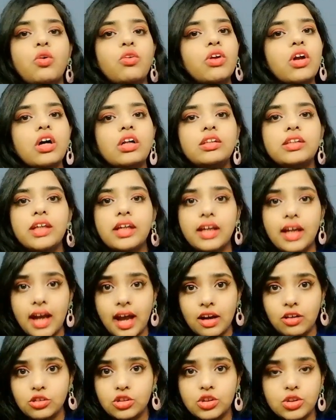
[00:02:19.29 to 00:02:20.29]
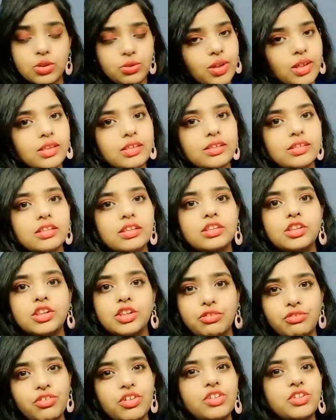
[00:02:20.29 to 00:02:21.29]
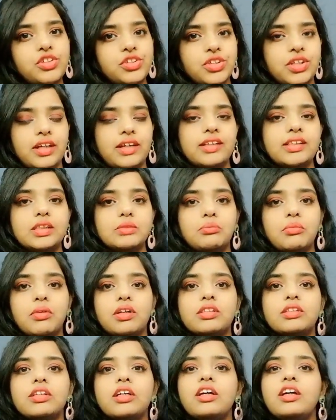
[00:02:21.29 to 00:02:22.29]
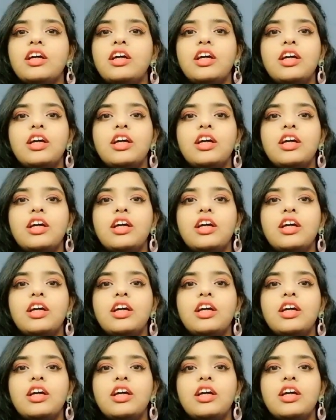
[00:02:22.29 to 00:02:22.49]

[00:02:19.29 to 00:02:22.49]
overall they have 12 different shades but